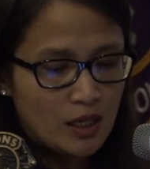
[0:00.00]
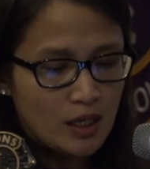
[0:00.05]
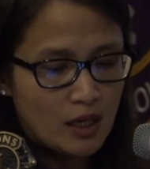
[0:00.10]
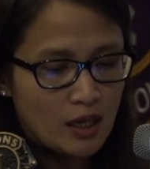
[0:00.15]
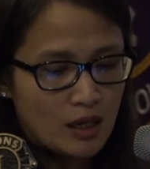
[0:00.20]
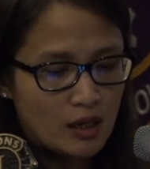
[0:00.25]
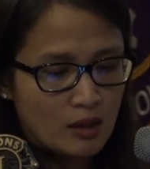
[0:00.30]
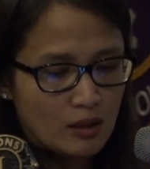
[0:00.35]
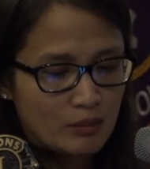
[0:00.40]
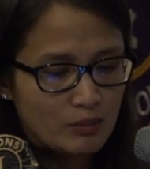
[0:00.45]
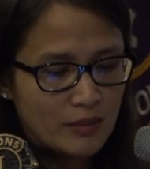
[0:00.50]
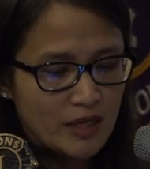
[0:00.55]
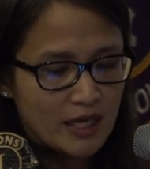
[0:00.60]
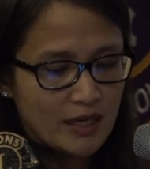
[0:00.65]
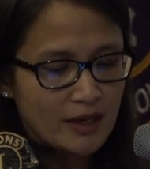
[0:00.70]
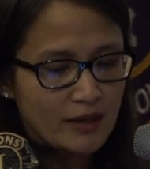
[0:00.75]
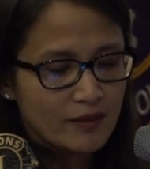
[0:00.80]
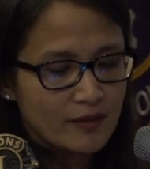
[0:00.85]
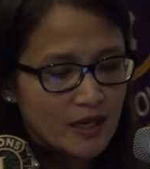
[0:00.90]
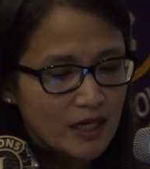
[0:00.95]
Um, and
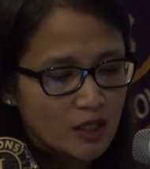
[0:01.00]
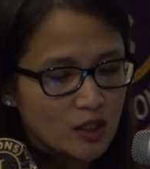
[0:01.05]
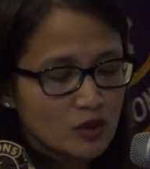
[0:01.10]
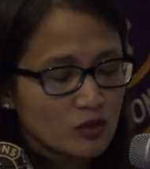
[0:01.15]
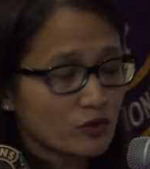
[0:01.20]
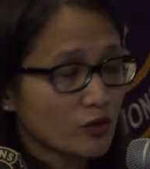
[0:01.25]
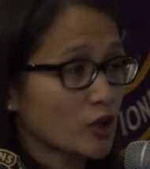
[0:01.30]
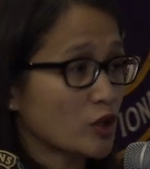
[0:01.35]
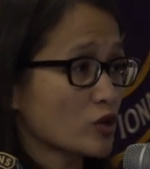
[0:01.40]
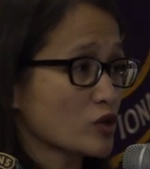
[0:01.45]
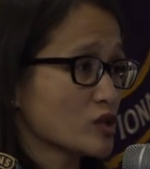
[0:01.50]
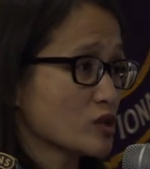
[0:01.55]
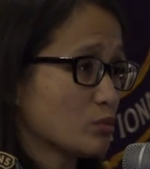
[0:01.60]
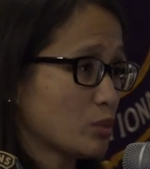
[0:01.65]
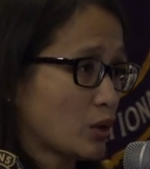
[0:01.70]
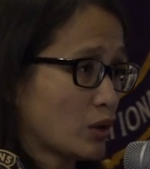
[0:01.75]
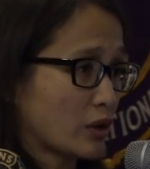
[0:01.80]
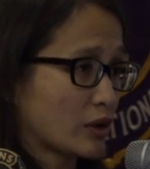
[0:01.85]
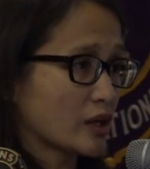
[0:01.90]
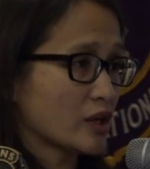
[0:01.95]
I thank you for your
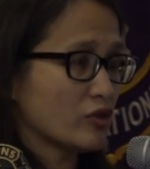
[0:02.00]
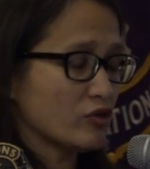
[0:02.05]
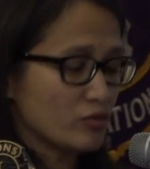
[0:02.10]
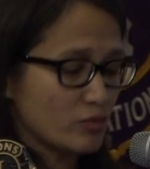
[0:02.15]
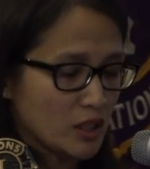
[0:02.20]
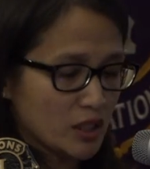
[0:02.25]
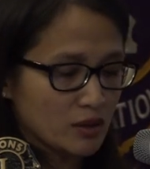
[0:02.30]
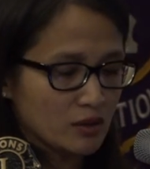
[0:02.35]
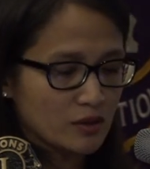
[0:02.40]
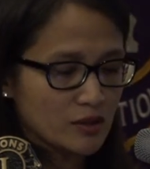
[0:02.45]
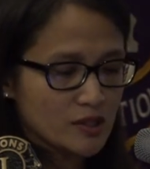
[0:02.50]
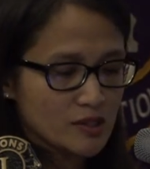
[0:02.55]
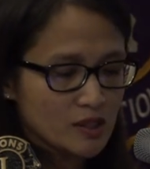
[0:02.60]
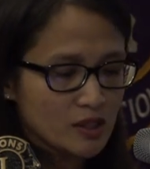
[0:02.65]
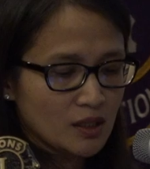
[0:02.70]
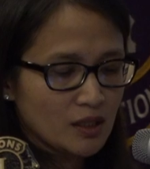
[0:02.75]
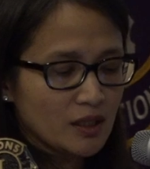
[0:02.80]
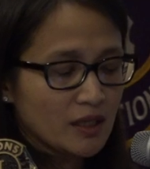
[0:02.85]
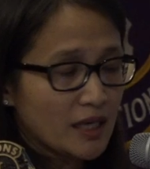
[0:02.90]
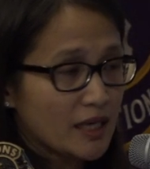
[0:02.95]
support of Mills
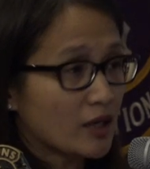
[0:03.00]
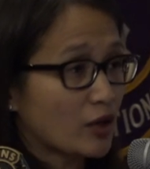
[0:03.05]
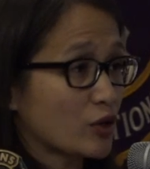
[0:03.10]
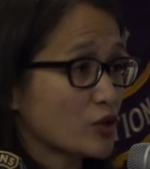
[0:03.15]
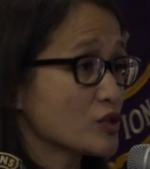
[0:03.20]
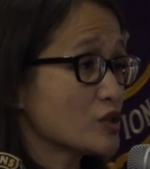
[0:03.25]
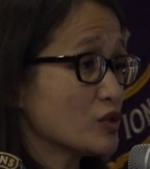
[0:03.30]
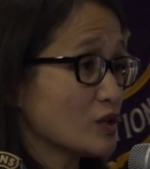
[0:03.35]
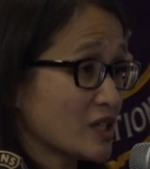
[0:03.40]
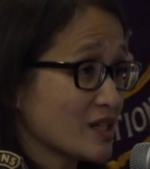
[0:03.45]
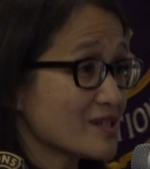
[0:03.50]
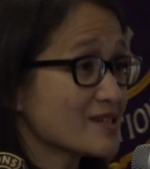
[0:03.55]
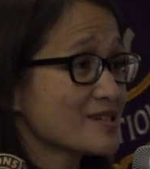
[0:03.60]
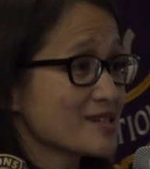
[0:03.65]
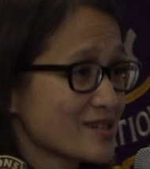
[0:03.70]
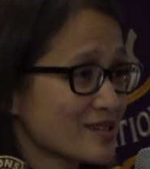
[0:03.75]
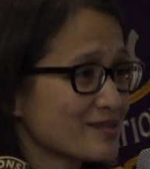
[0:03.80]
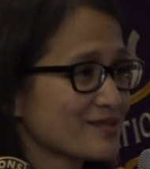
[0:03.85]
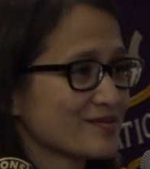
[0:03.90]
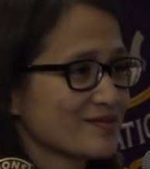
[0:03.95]
and our students.